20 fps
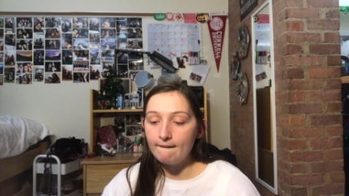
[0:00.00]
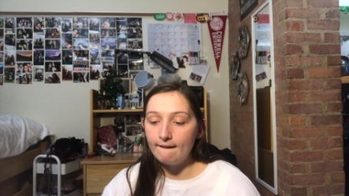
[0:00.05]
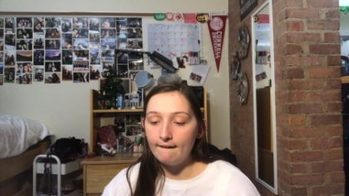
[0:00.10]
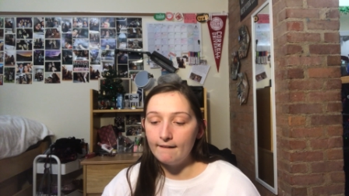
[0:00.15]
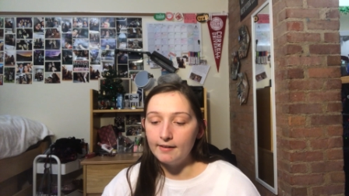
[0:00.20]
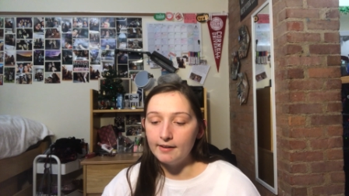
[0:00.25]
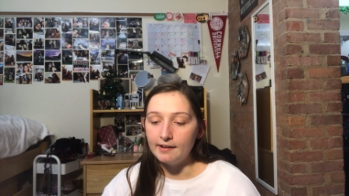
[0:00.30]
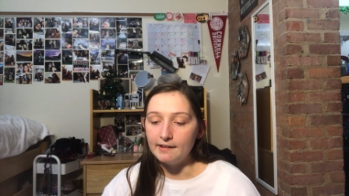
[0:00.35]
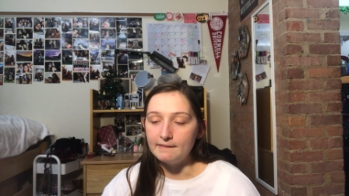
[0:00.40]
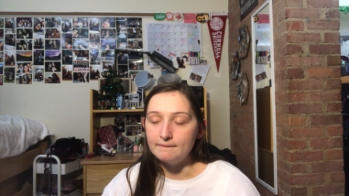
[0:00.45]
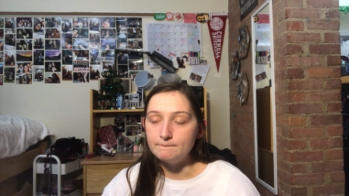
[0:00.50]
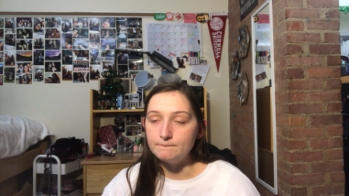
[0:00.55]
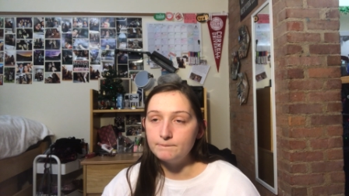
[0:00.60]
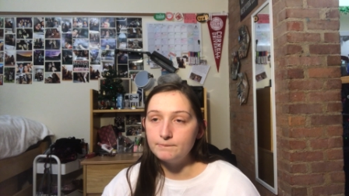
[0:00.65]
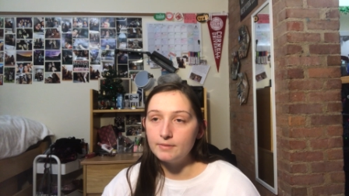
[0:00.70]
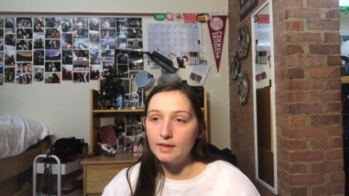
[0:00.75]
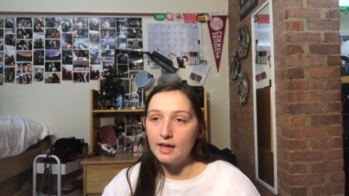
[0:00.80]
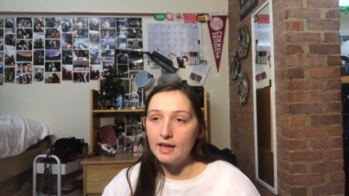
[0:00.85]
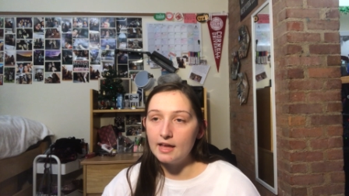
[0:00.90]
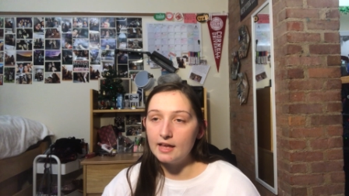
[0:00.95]

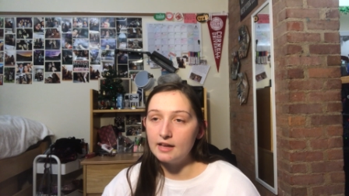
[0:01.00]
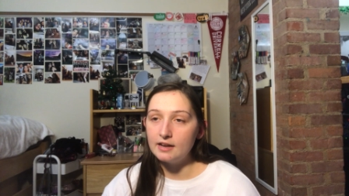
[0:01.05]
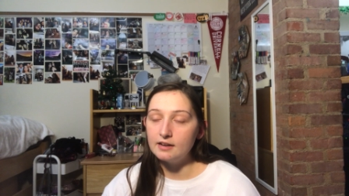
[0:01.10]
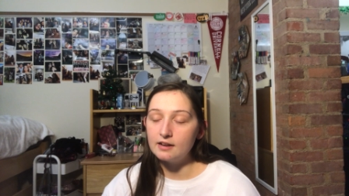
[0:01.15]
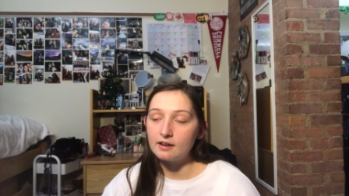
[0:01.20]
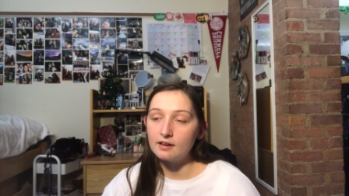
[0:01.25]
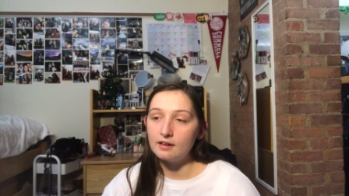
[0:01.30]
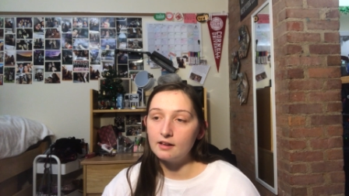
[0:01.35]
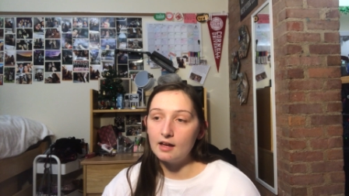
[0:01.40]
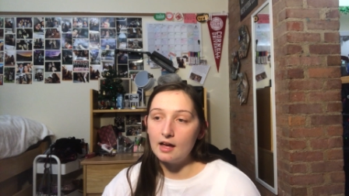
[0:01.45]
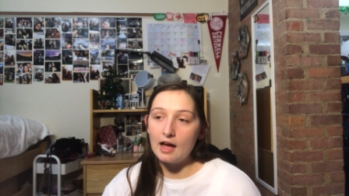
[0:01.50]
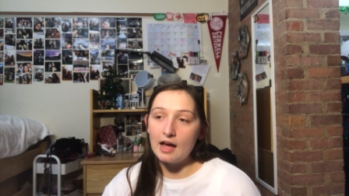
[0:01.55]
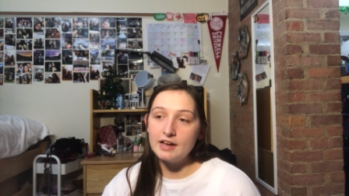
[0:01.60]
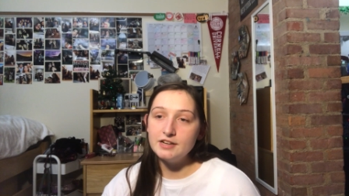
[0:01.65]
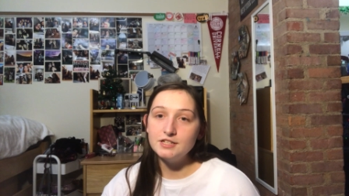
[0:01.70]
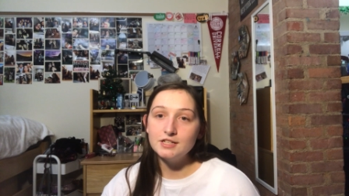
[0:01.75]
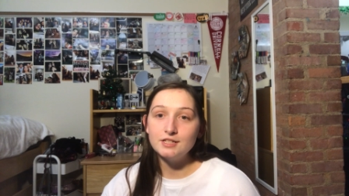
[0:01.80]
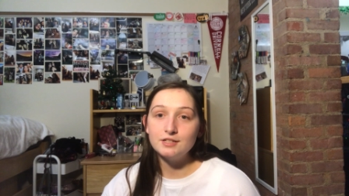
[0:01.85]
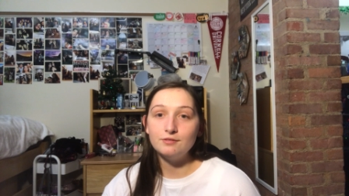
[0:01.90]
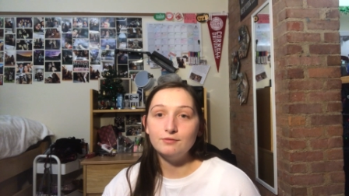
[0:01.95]
And I
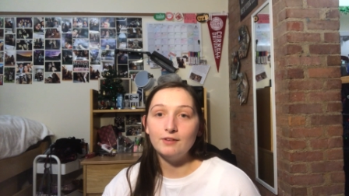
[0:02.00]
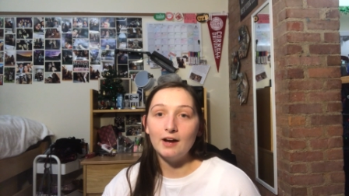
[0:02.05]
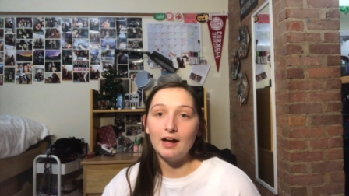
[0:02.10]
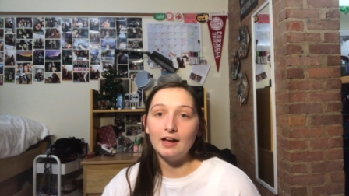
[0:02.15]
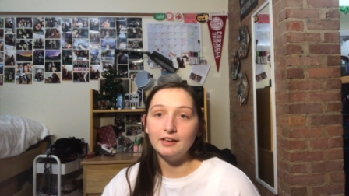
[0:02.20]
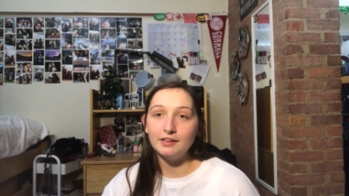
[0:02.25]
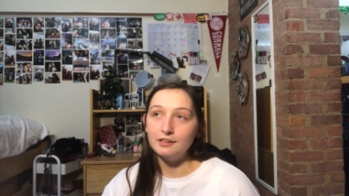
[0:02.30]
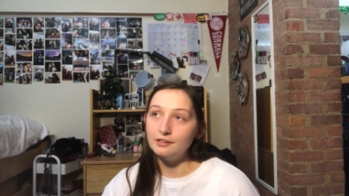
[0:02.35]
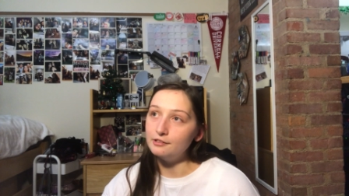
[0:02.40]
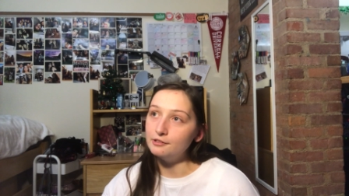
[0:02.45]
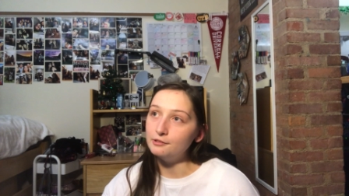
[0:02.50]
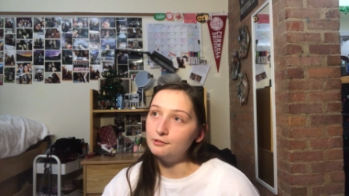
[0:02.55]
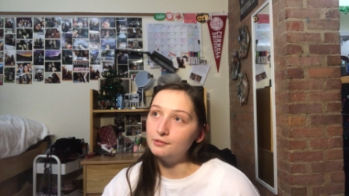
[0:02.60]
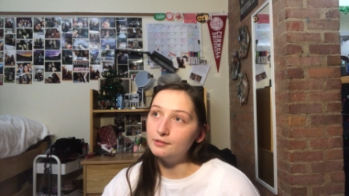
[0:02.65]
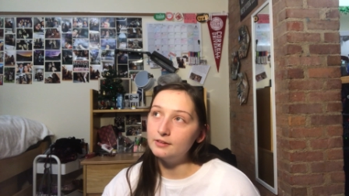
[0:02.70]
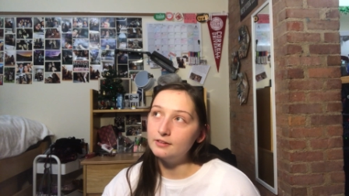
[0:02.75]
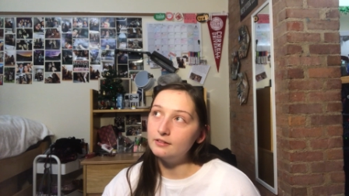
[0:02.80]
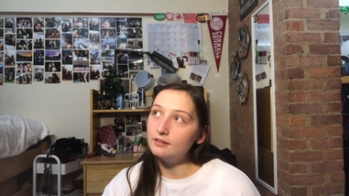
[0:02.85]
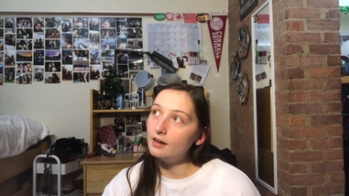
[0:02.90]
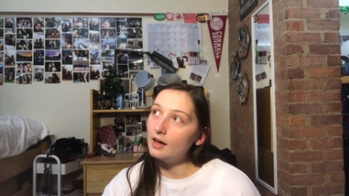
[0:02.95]
just value